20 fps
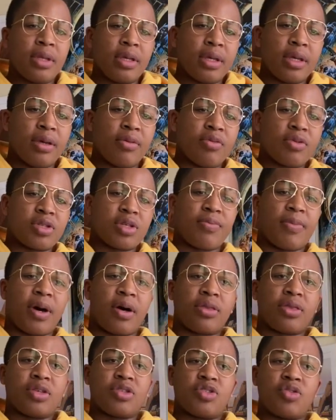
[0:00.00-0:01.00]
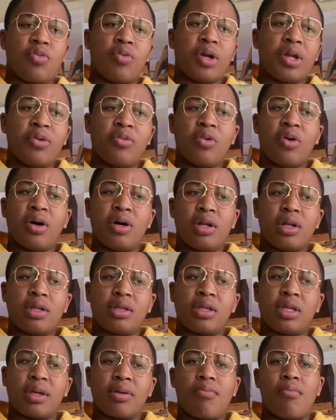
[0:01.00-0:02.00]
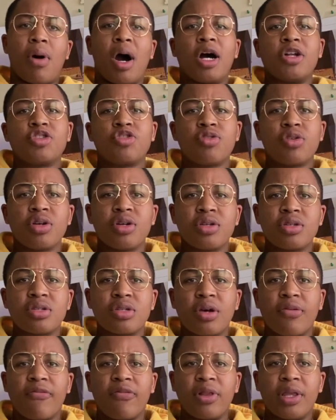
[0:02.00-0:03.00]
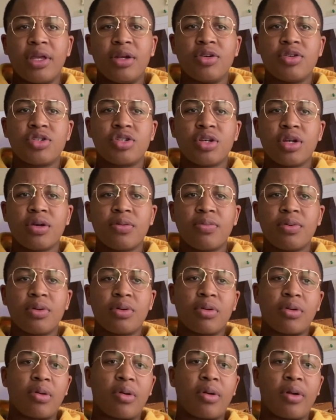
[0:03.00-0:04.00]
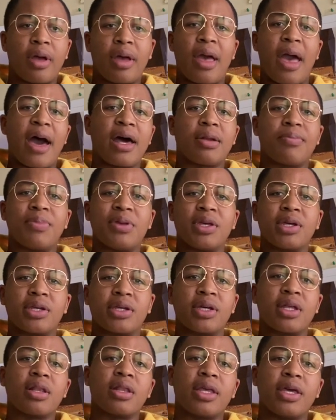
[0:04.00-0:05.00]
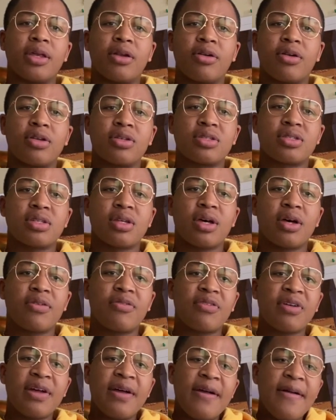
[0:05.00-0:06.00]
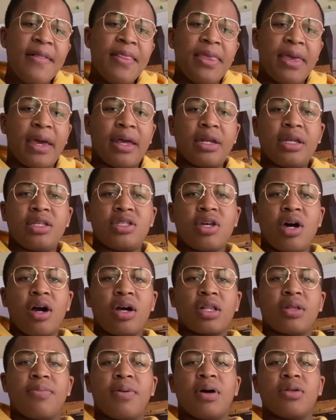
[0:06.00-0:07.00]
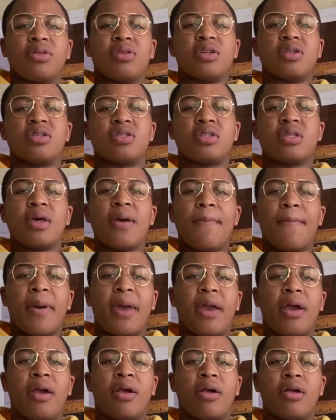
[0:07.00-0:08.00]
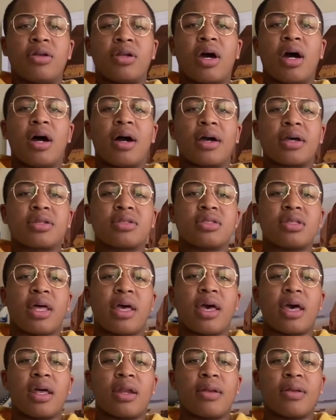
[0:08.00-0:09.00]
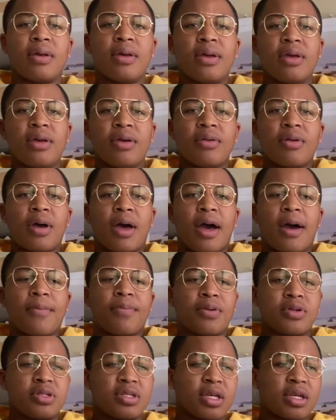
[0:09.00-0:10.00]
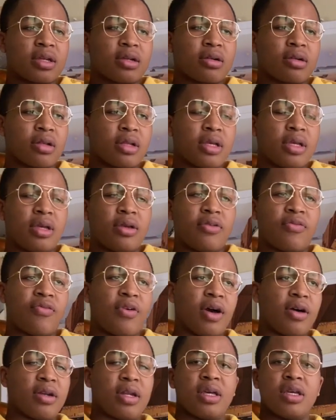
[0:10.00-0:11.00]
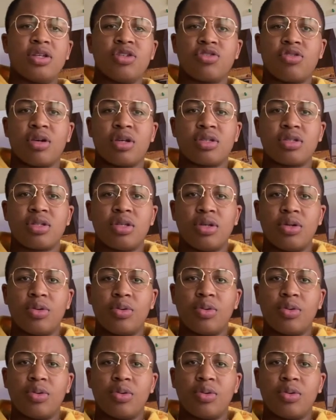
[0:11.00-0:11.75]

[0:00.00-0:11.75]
it was about the 21, I think, mantras of leadership, or how to be a good leader and stuff. And he talked about this paradox that I particularly found an interest to.